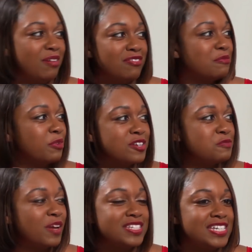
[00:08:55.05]
haven't
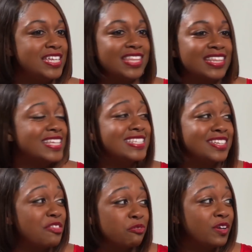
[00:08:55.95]
brushed my teeth, and then
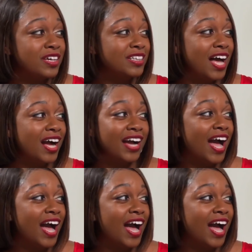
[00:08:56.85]
still at 3 o'clock